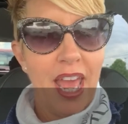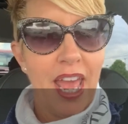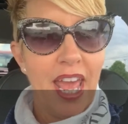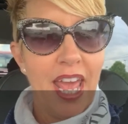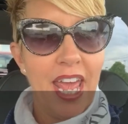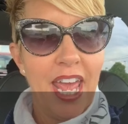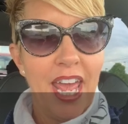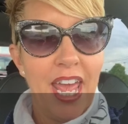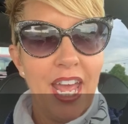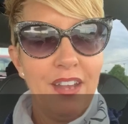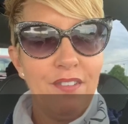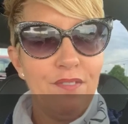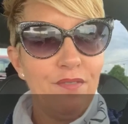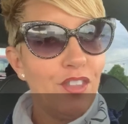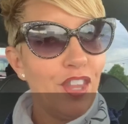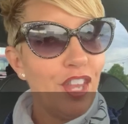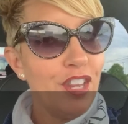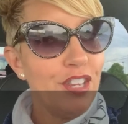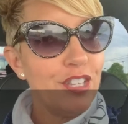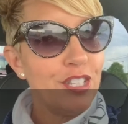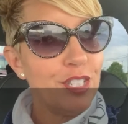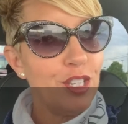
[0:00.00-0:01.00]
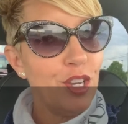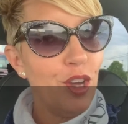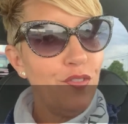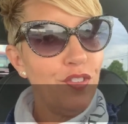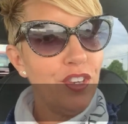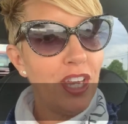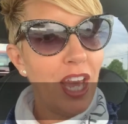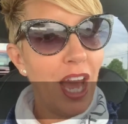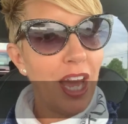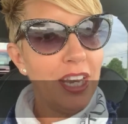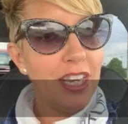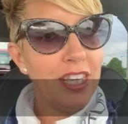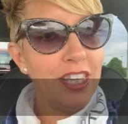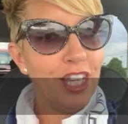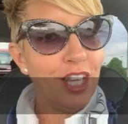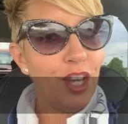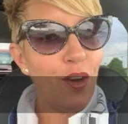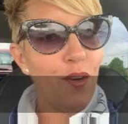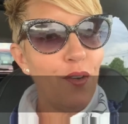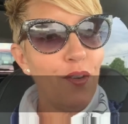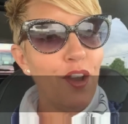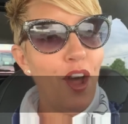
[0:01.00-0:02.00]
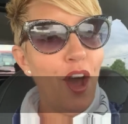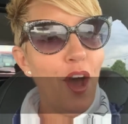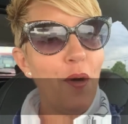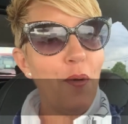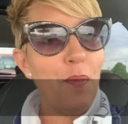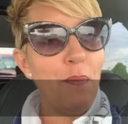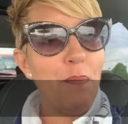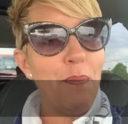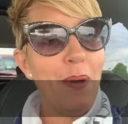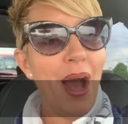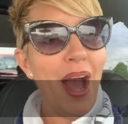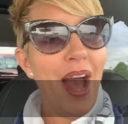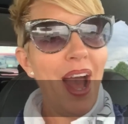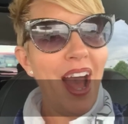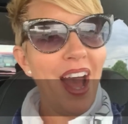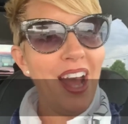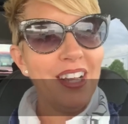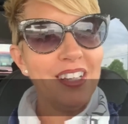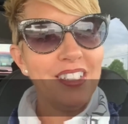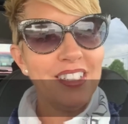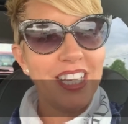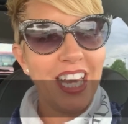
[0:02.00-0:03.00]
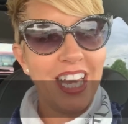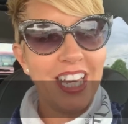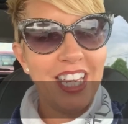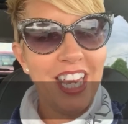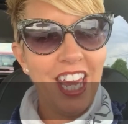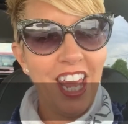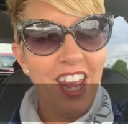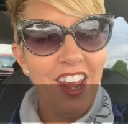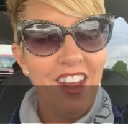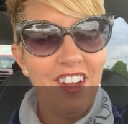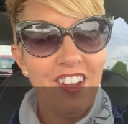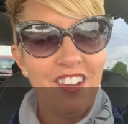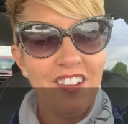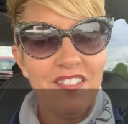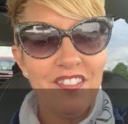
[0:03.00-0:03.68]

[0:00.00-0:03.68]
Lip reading: and let us know if you got anything going on. Bye. Take care.